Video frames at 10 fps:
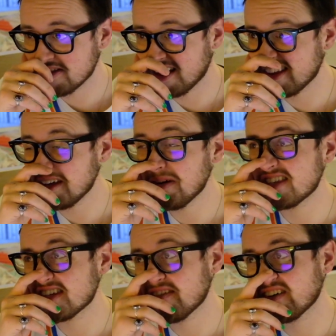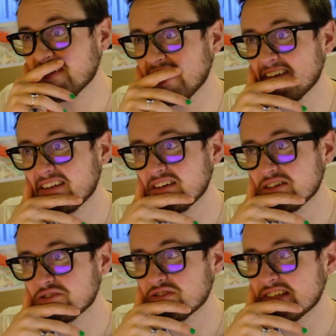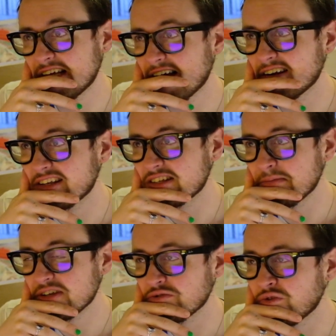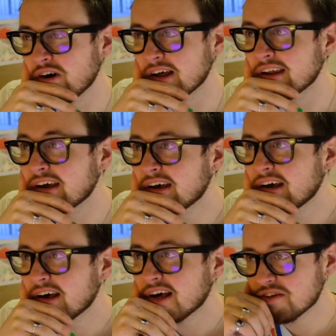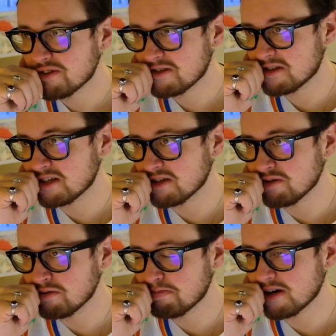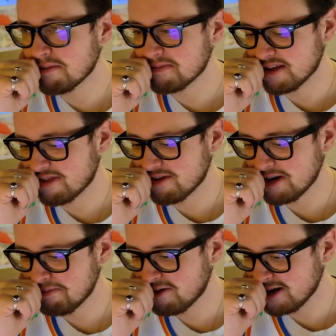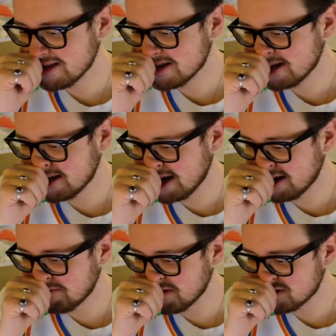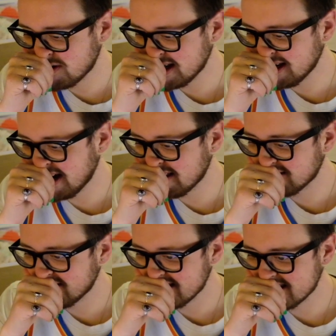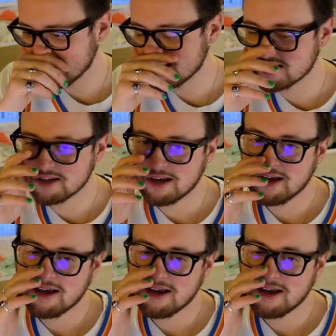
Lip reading: I think he made 7 of 8 towards the end because he missed 1 to put him to 30 points. He ended with 29 and 3 assists.